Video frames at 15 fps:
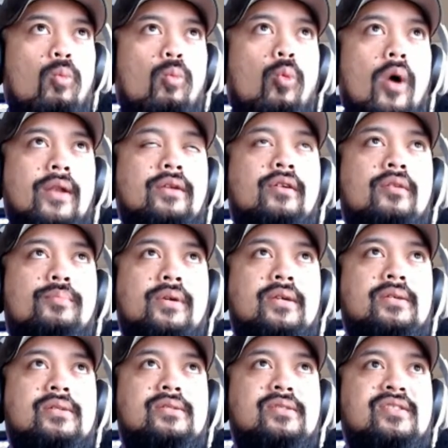one could
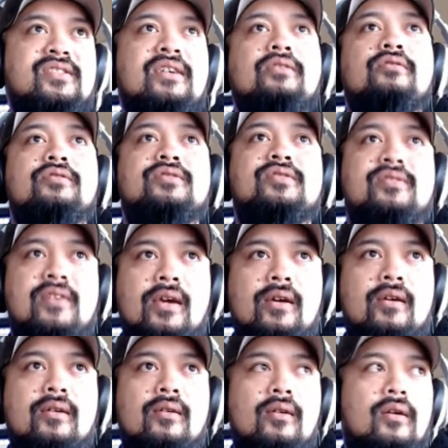be single
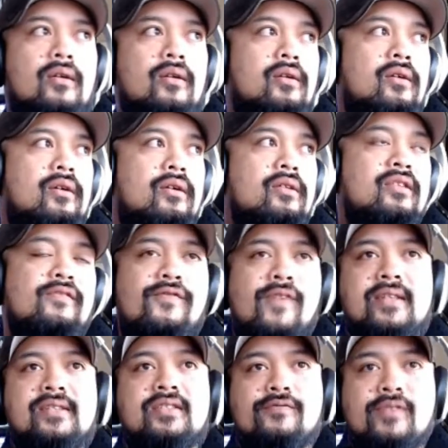stick
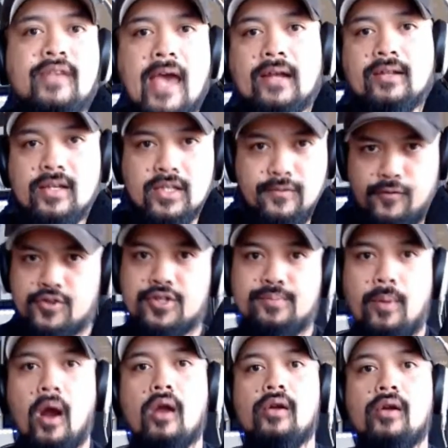defensive tactics for
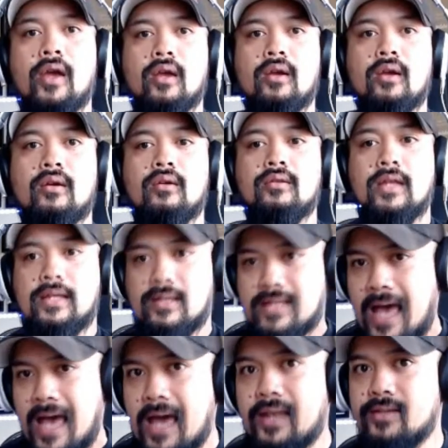sparring. Like
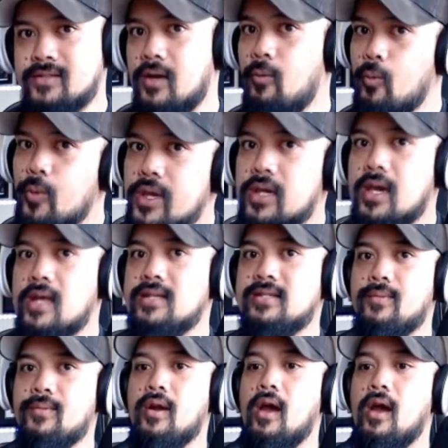that is a weekend
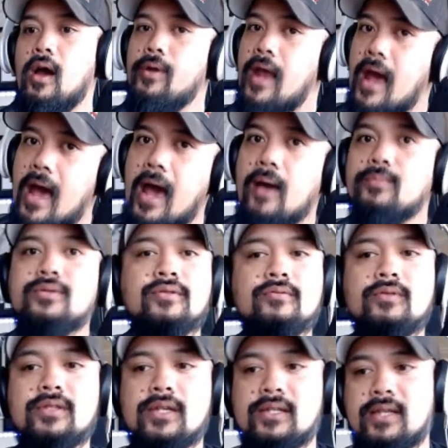seminar I would
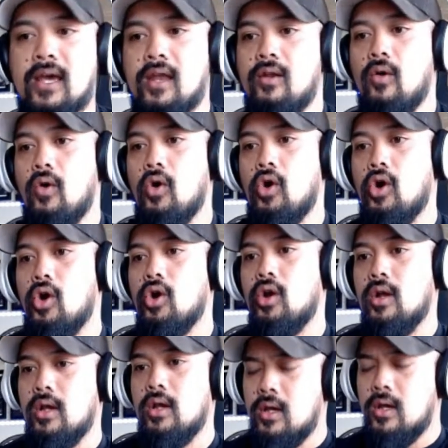absolutely attend. Or
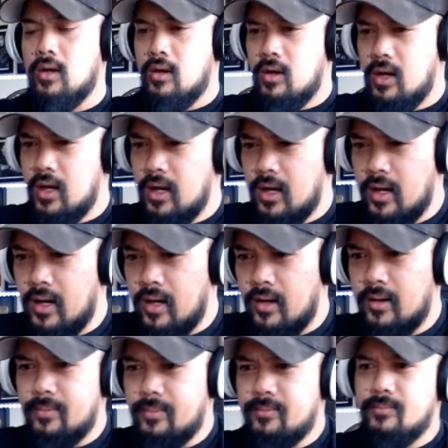
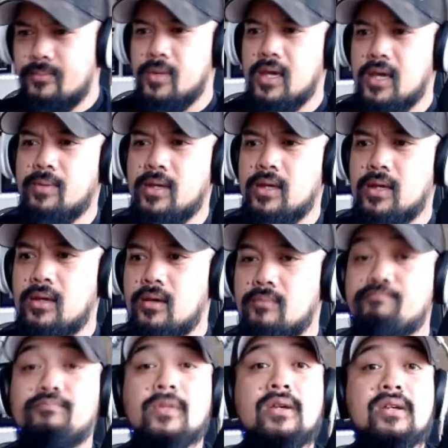maybe
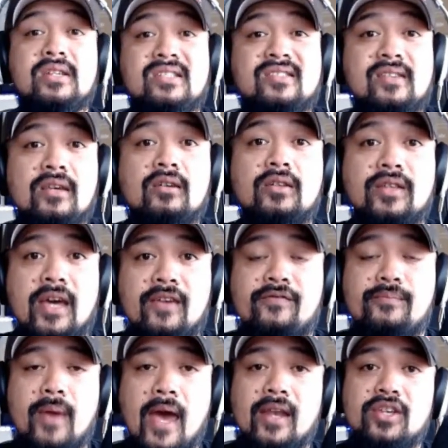single knife
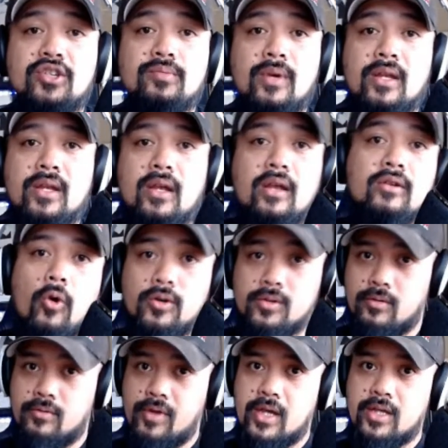management in
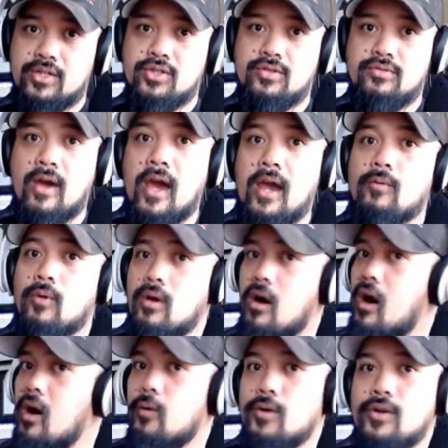quarto range, right? Where
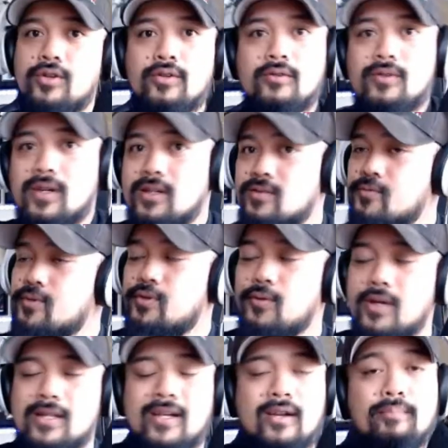all we're doing is we're
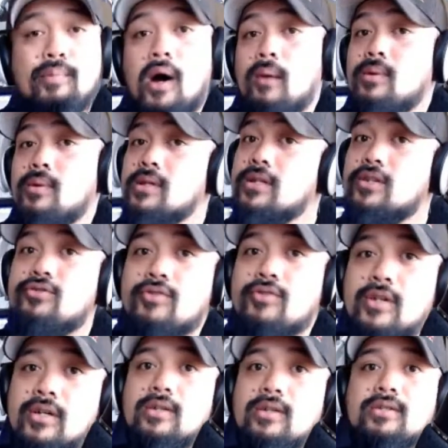doing a lot of pummeling
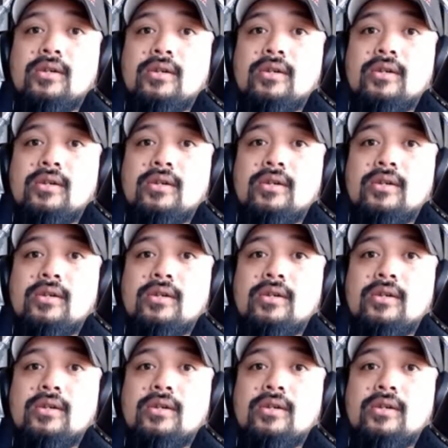drills,